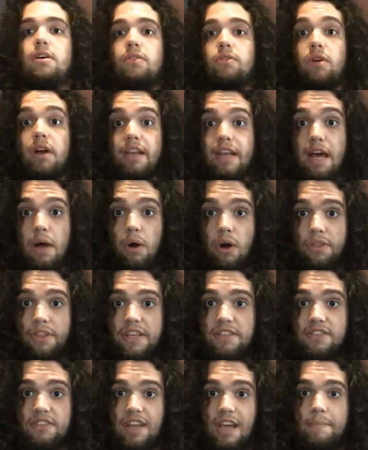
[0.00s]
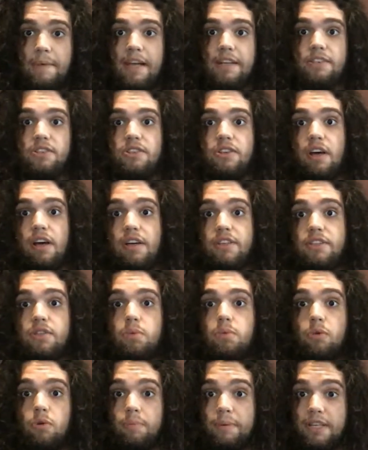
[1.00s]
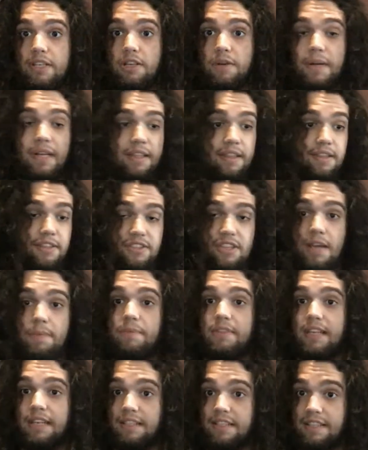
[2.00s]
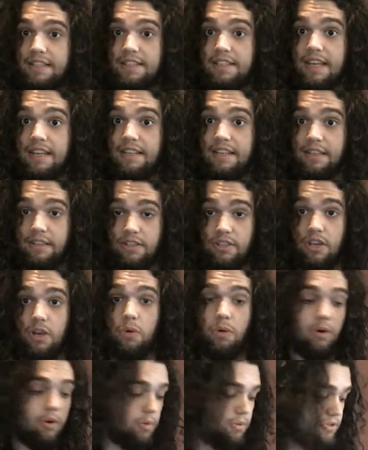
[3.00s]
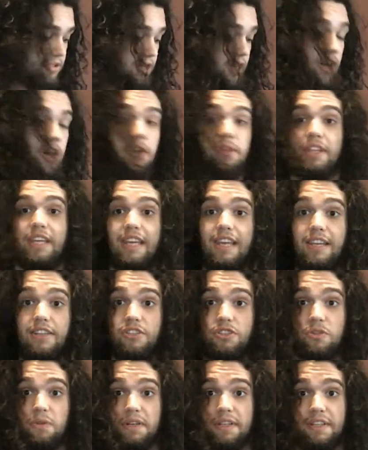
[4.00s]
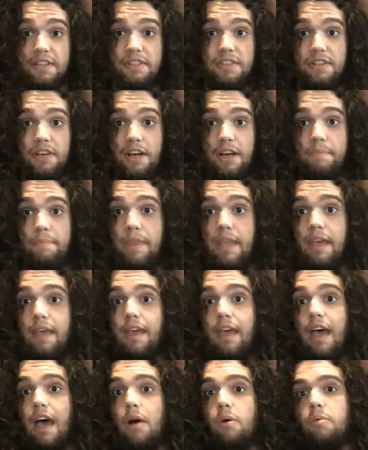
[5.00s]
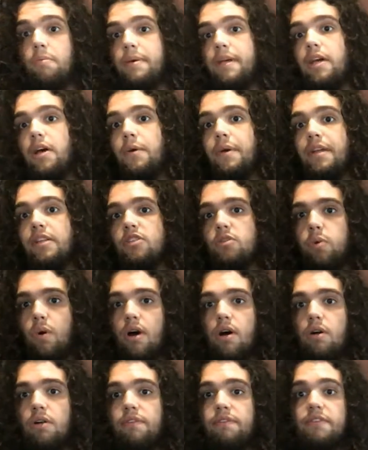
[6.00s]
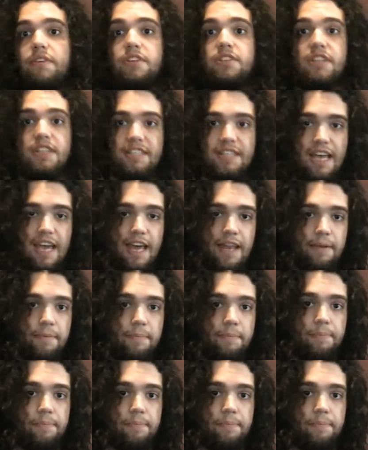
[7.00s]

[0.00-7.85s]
Right, now on this same exercise we'll be doing the same thing descending, so it will start on the E string this time and we'll be going 12 to 10.